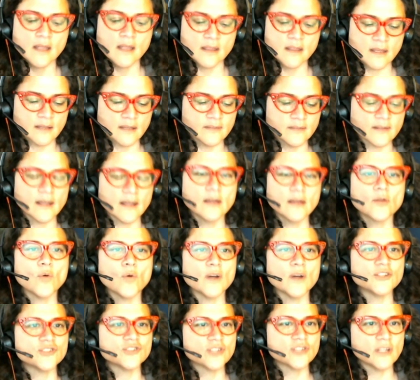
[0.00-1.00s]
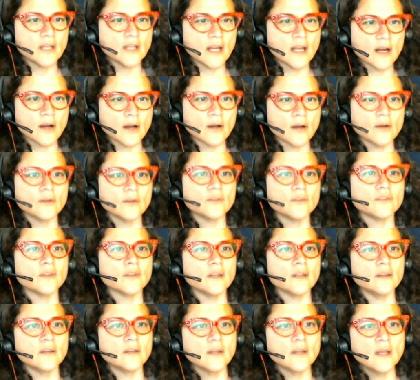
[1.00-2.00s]
things like questionnaires
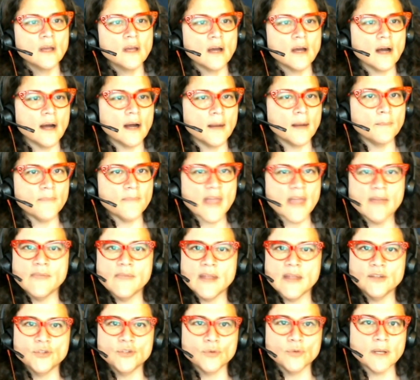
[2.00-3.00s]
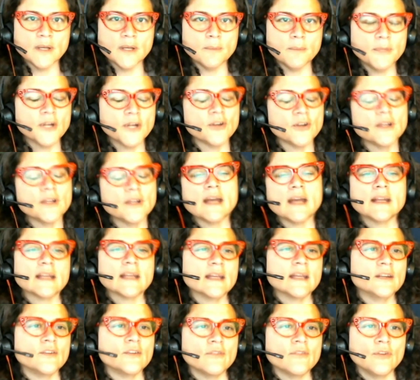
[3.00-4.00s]
and they do it at periodic
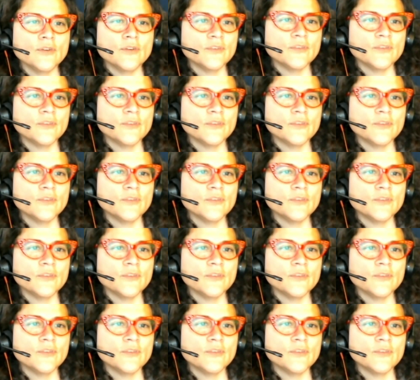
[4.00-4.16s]
intervals.